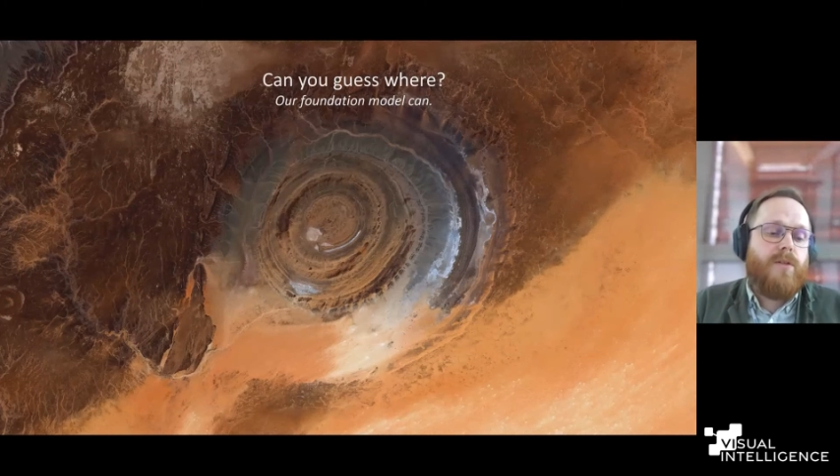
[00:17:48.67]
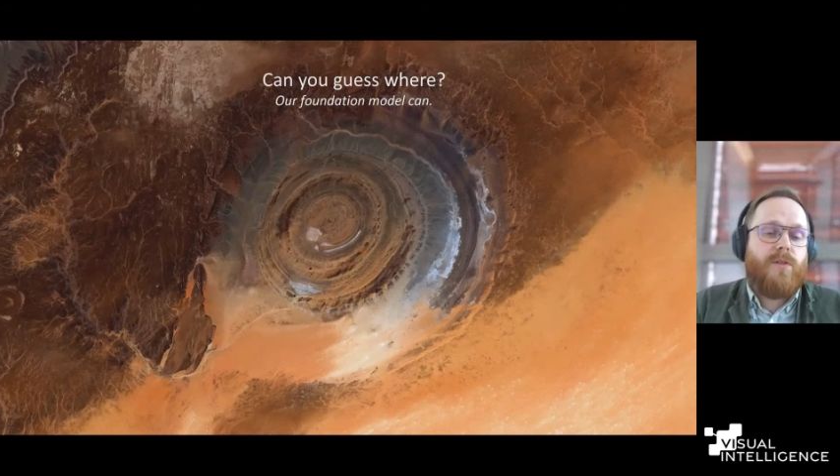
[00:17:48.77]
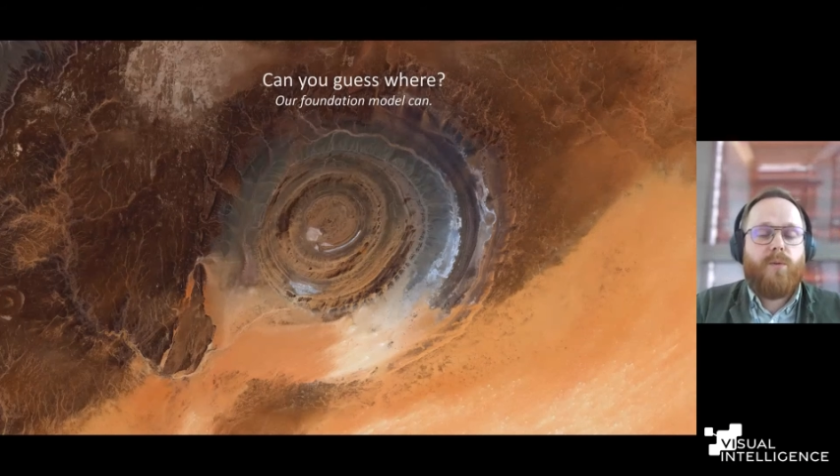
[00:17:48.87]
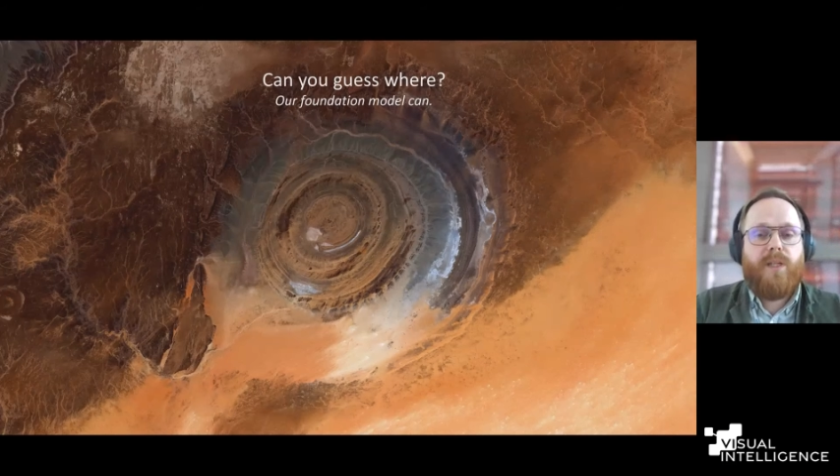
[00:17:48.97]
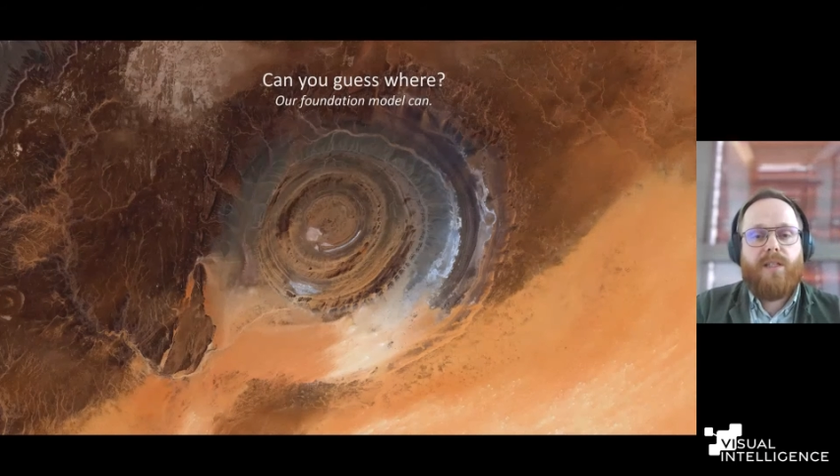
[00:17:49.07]

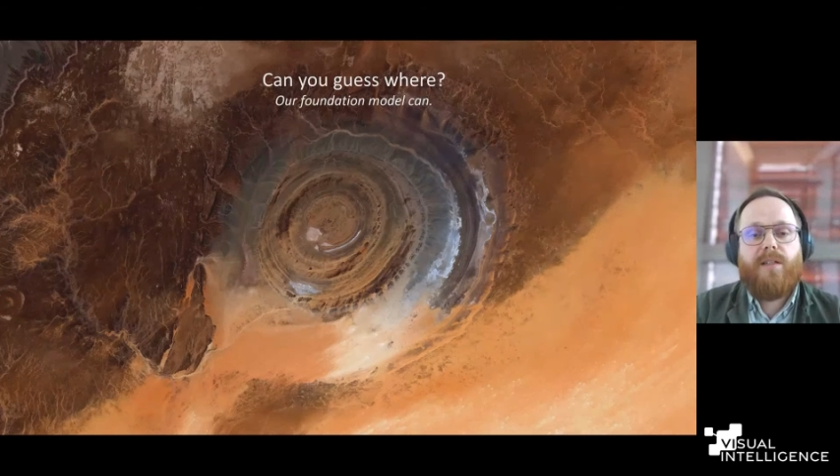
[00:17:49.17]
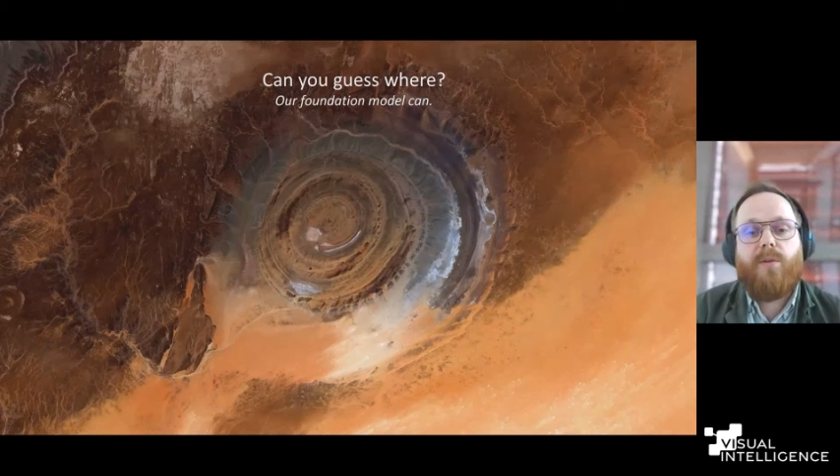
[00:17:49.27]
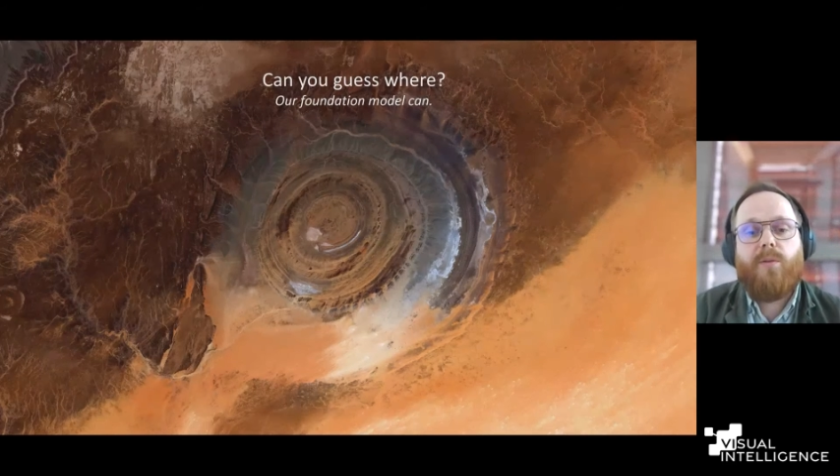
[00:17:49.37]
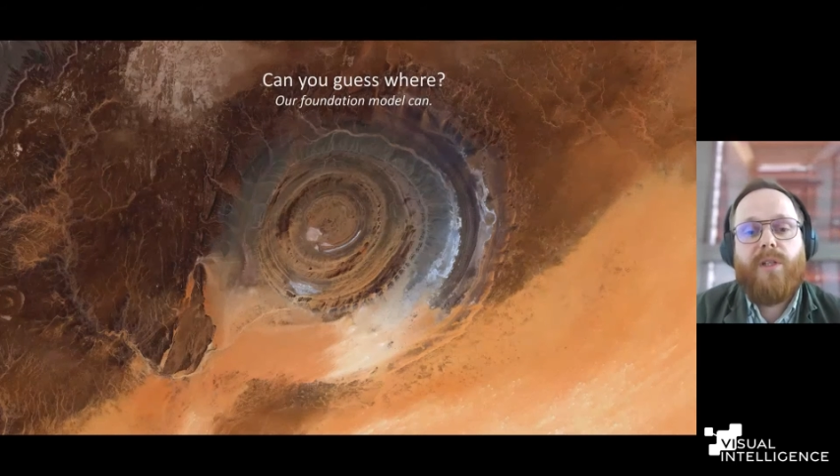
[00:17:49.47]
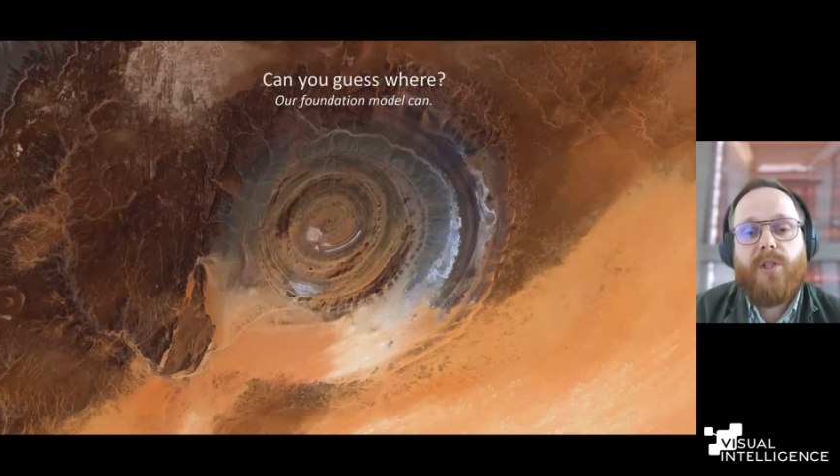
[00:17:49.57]
So we
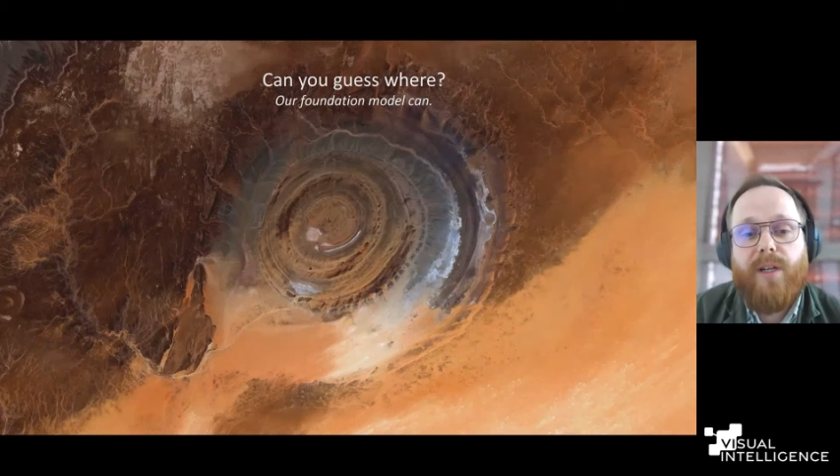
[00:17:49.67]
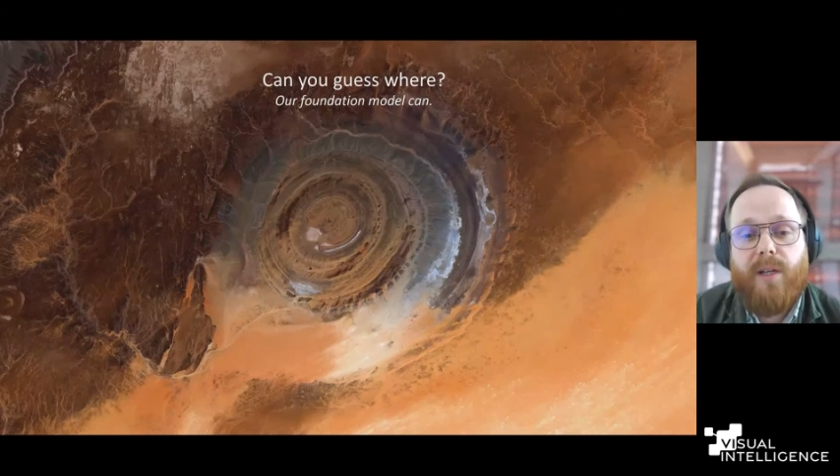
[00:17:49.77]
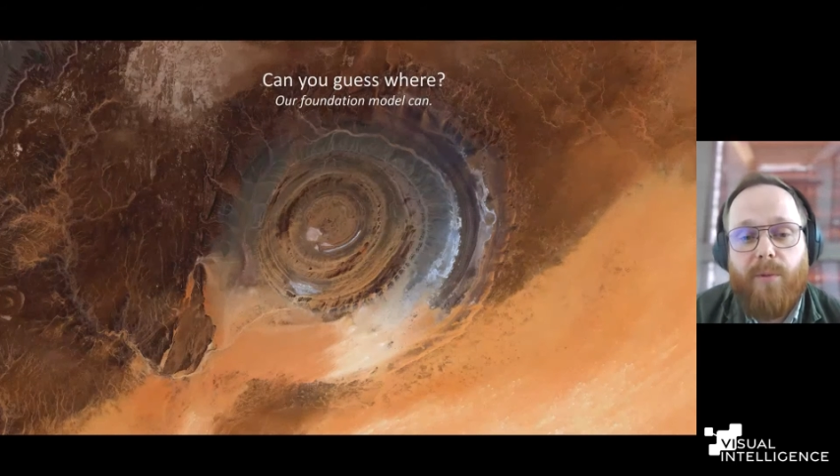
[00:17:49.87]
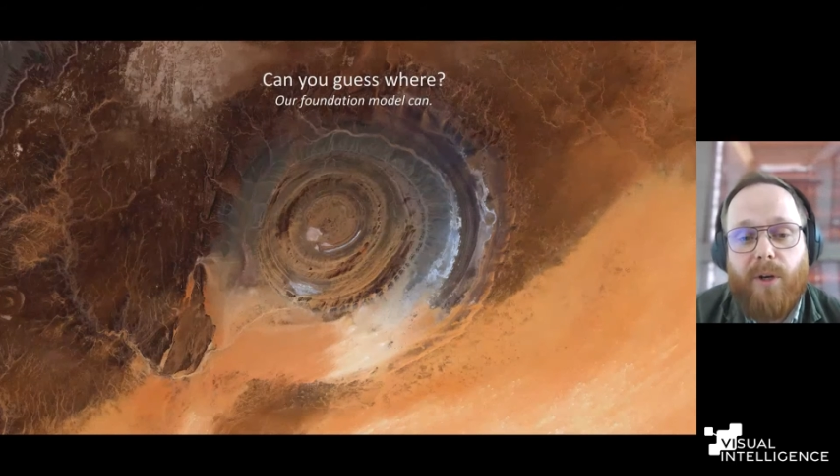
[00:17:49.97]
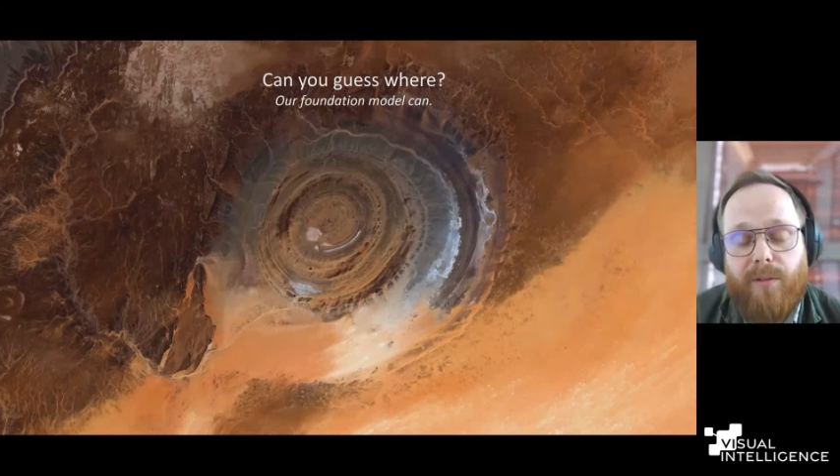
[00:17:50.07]

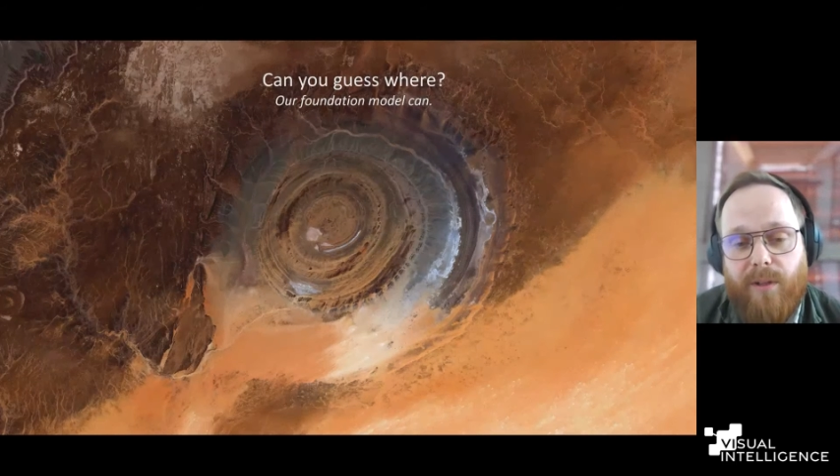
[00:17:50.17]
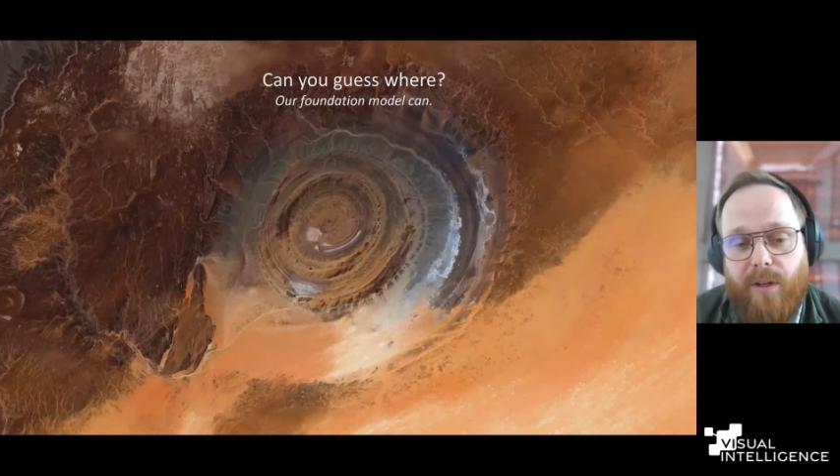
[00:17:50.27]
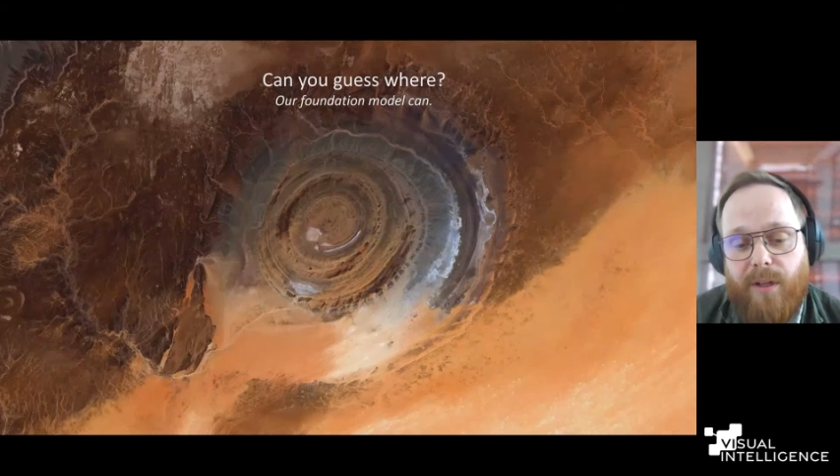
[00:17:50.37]
trained a model